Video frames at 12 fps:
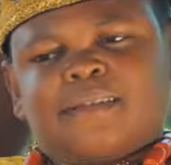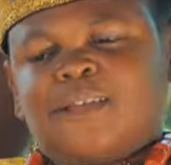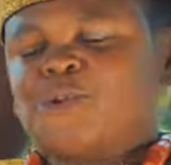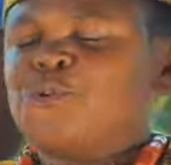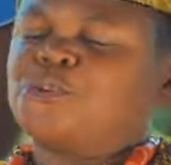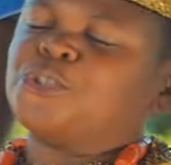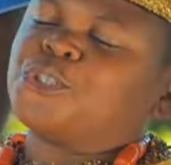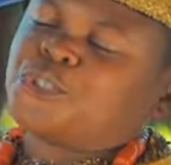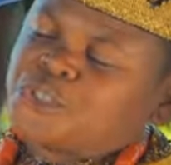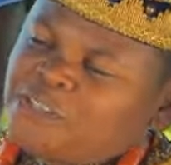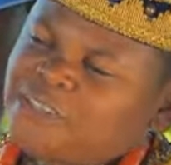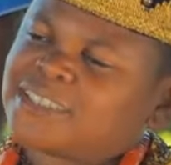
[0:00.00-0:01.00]
Ego, you
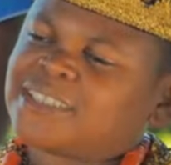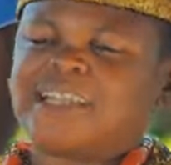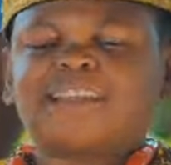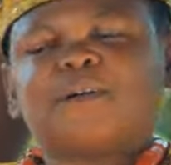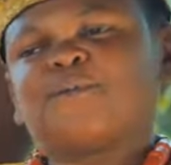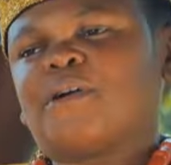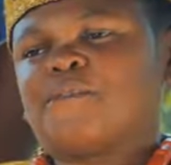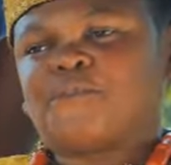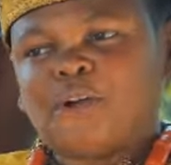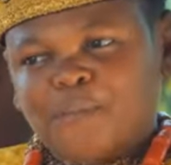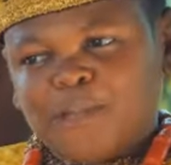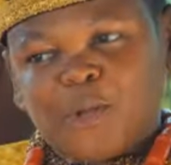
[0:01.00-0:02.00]
should understand that we
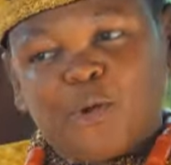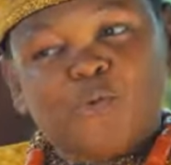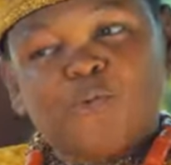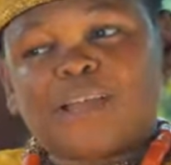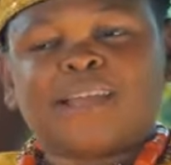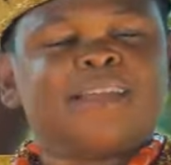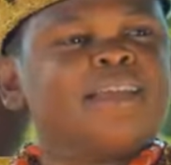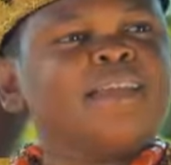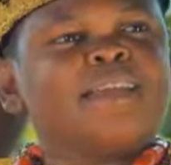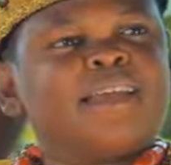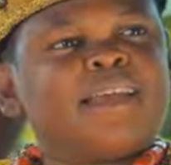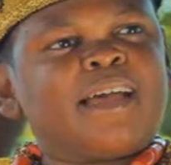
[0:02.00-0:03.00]
have come a long way.
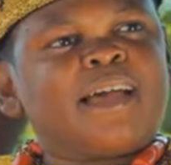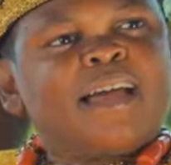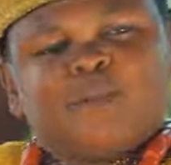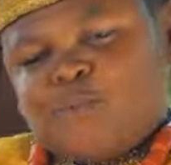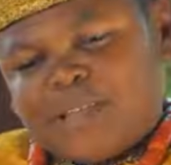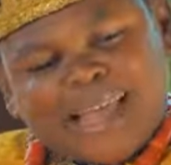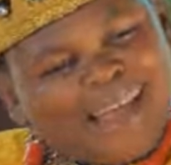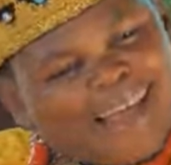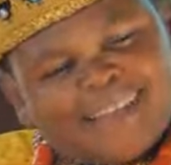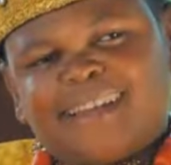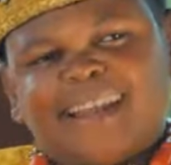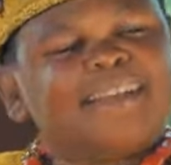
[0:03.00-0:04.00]
And we can't
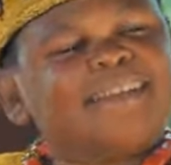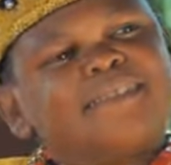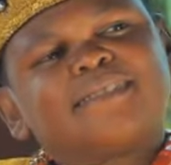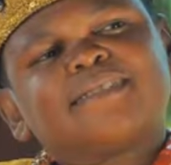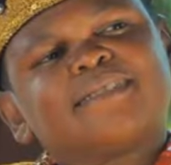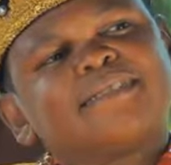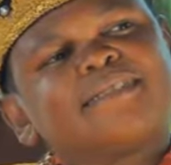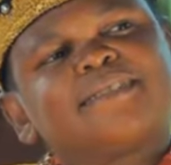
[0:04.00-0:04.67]
end like this.